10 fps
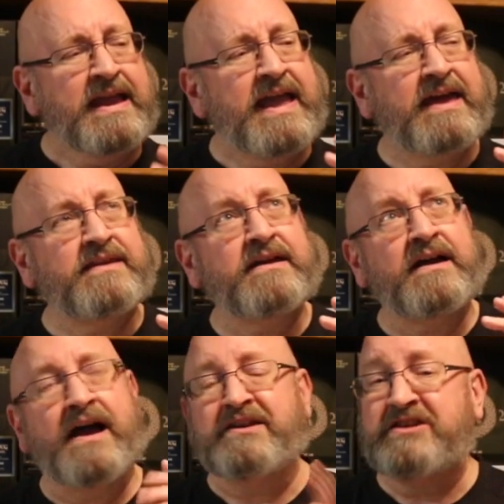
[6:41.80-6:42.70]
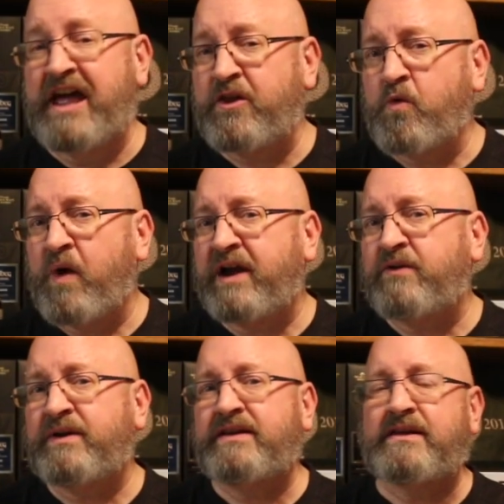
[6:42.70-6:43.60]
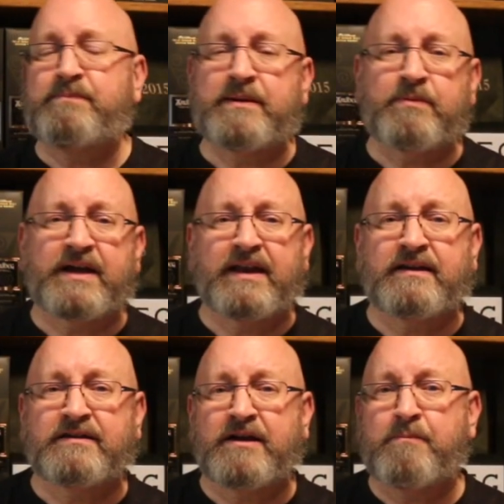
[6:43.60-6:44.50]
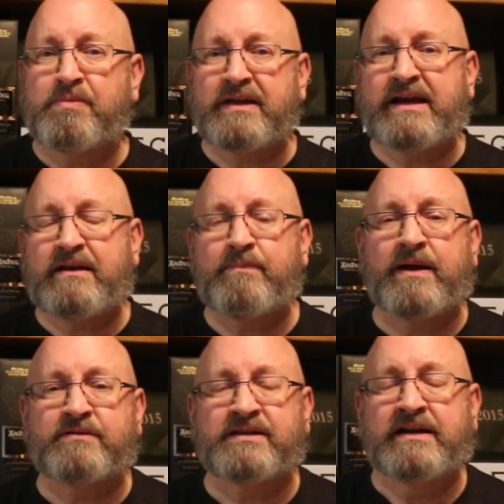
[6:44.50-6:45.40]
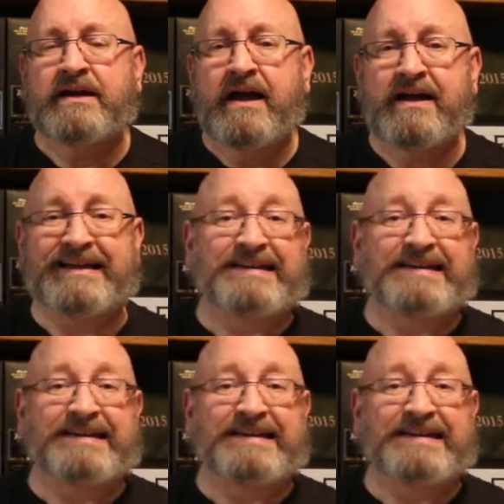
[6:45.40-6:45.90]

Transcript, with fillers: And uh, another winery that people kind of complain about uh,